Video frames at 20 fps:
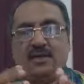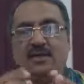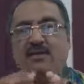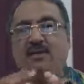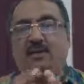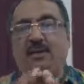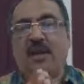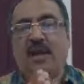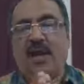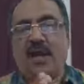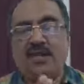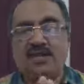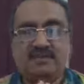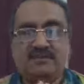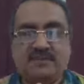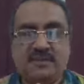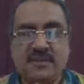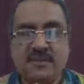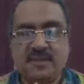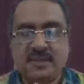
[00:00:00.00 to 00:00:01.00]
you will
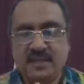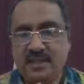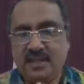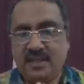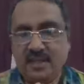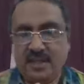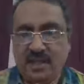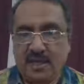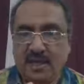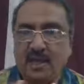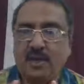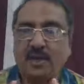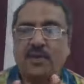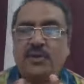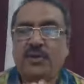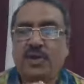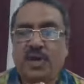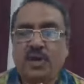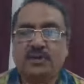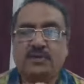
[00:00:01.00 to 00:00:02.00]
ask for the
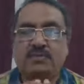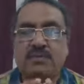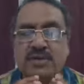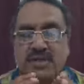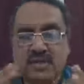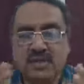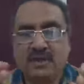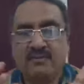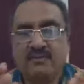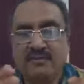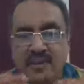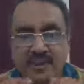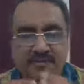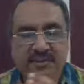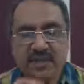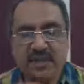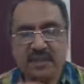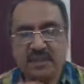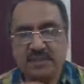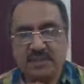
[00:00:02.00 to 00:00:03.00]
loan document
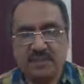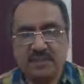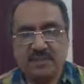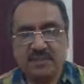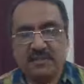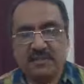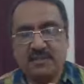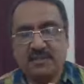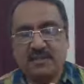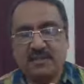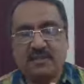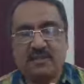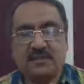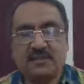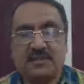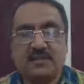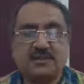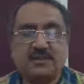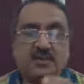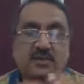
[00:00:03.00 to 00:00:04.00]
verification.
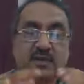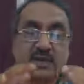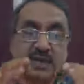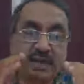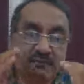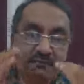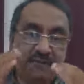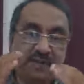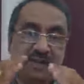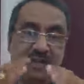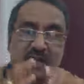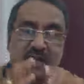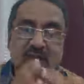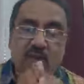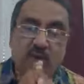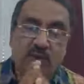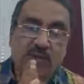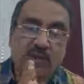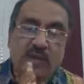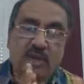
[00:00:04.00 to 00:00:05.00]
So every
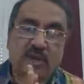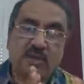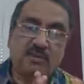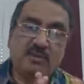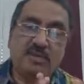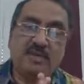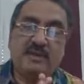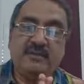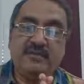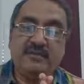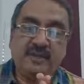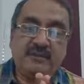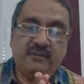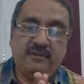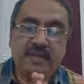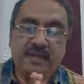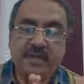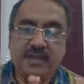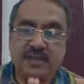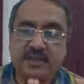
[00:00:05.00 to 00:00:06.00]
loan document
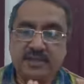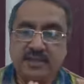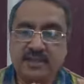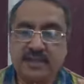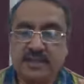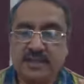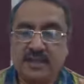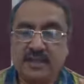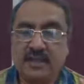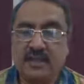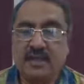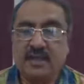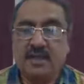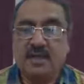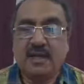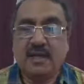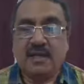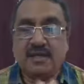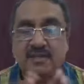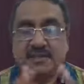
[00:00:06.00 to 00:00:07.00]
verification
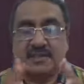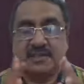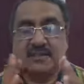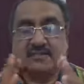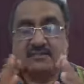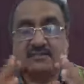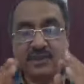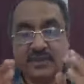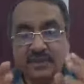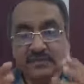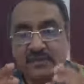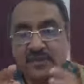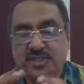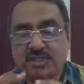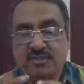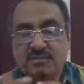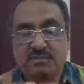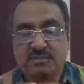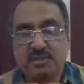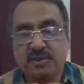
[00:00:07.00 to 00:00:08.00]
is very
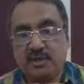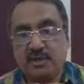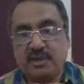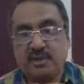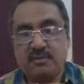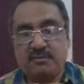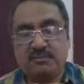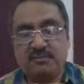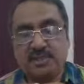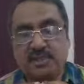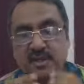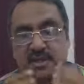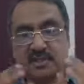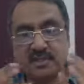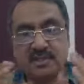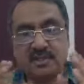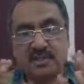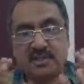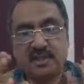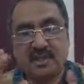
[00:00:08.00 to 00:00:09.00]
much important
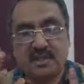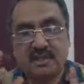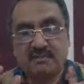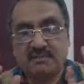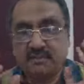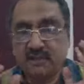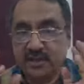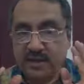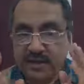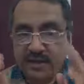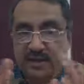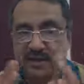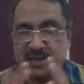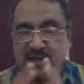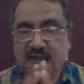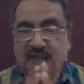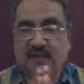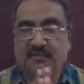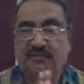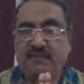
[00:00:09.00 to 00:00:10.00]
because for
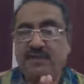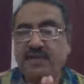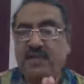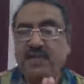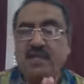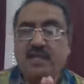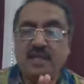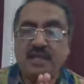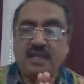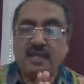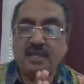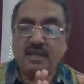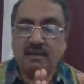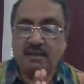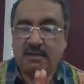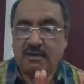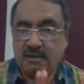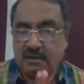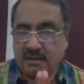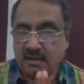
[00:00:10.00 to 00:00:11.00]
each and every
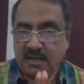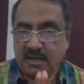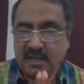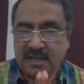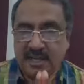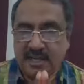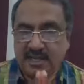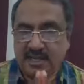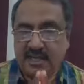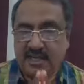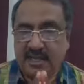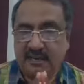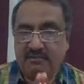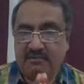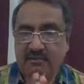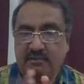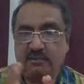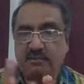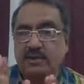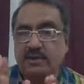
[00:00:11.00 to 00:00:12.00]
category
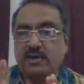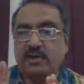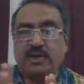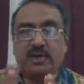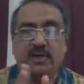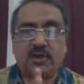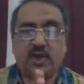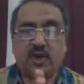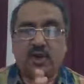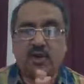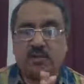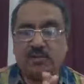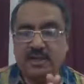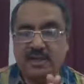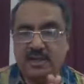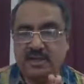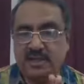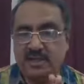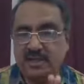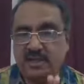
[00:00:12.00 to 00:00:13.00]
of loan,
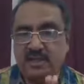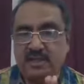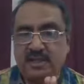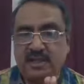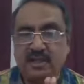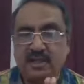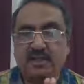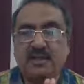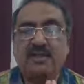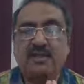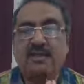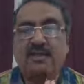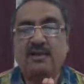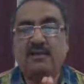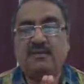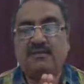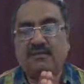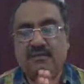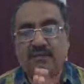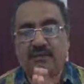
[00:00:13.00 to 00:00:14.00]
documentation
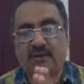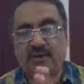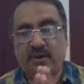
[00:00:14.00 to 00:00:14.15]
of